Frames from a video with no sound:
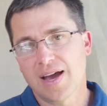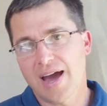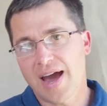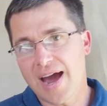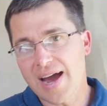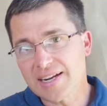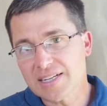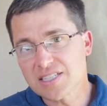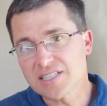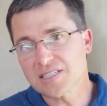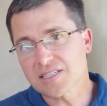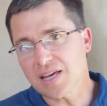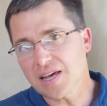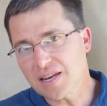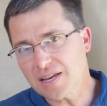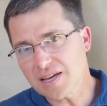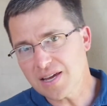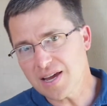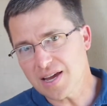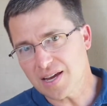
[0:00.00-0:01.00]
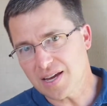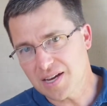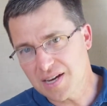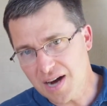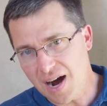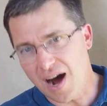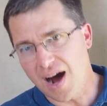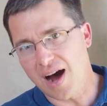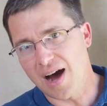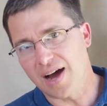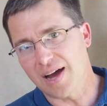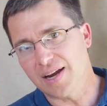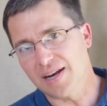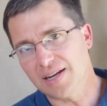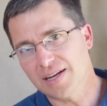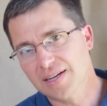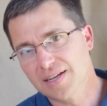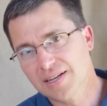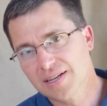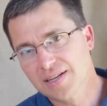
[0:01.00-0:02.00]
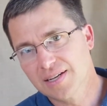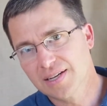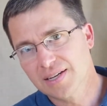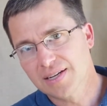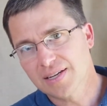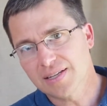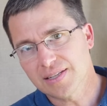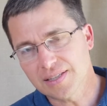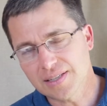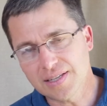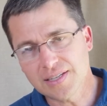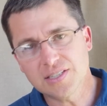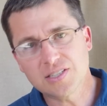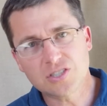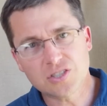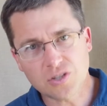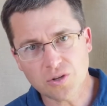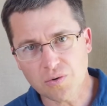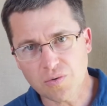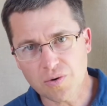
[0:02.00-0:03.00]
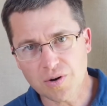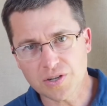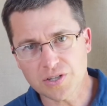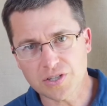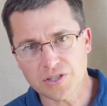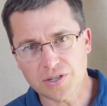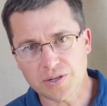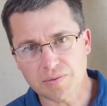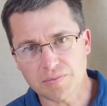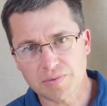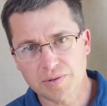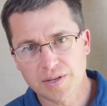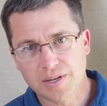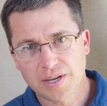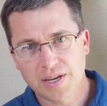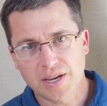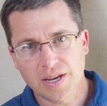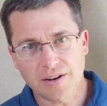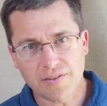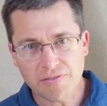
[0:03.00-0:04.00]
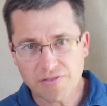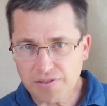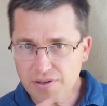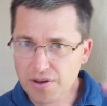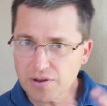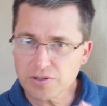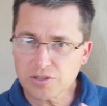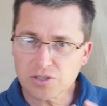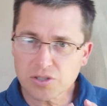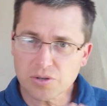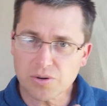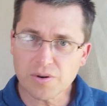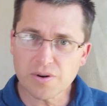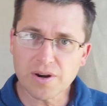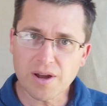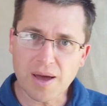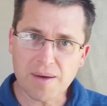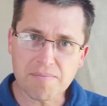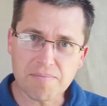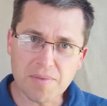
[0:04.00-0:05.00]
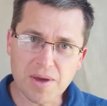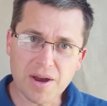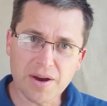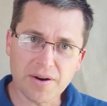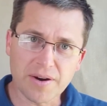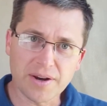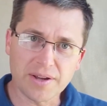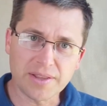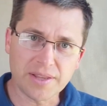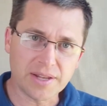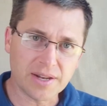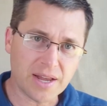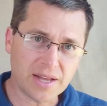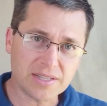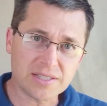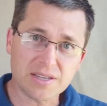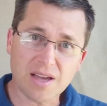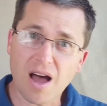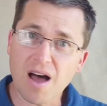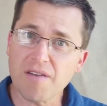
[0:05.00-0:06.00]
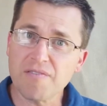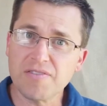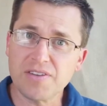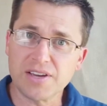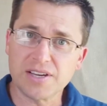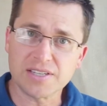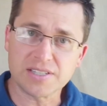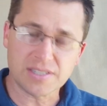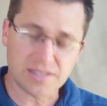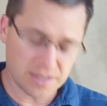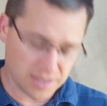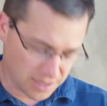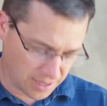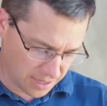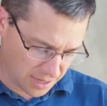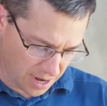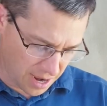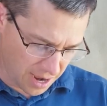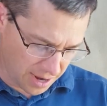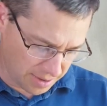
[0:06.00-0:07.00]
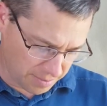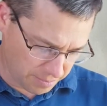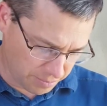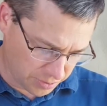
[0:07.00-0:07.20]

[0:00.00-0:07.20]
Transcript: And studying God leads to worship. And if those two are not married, then that's obviously not